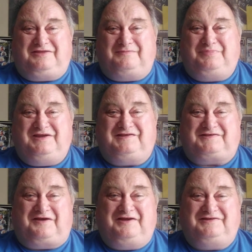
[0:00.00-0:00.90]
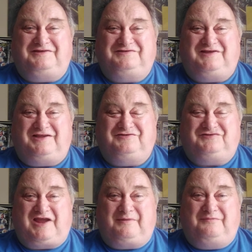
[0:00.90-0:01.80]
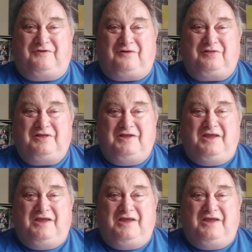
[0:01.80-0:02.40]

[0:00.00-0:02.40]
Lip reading: the B-side in general.